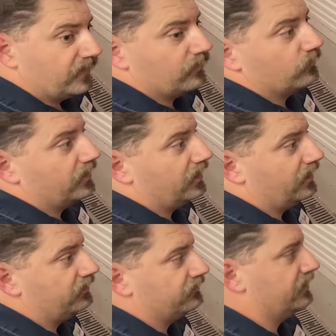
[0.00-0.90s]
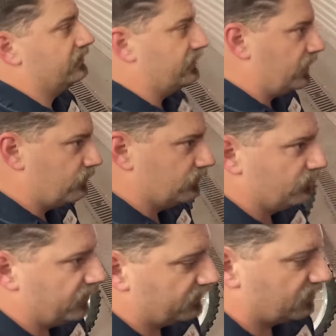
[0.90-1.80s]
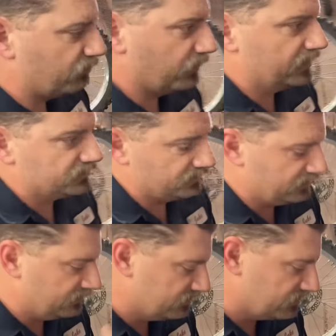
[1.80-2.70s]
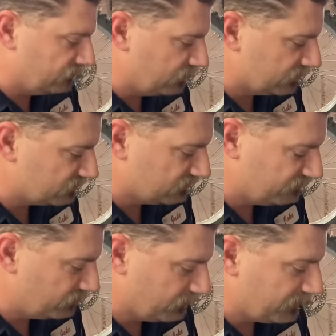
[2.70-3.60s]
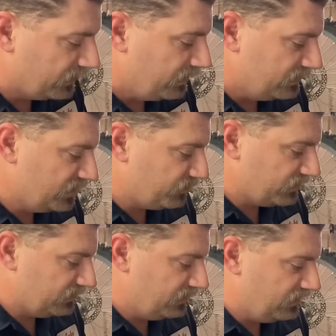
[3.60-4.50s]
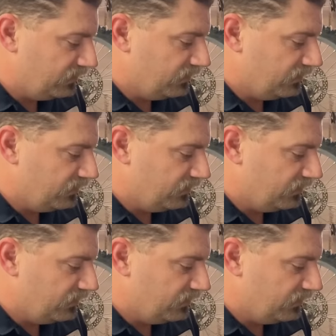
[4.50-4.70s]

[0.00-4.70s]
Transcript: That way you get an equal amount of compression and so on and so forth. Typically,